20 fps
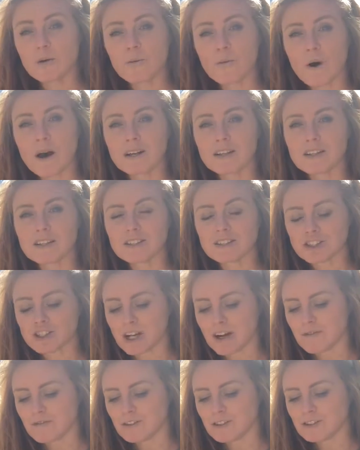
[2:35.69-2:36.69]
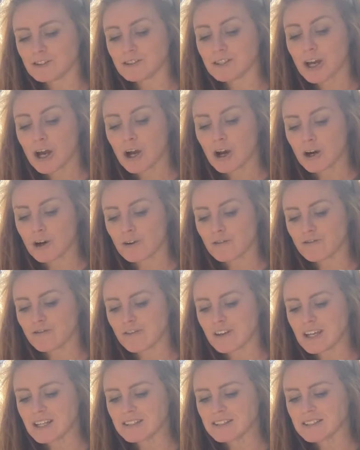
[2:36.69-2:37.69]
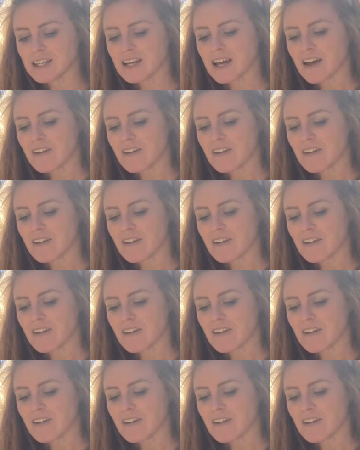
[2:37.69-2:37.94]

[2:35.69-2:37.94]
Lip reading: one shuffles her feet,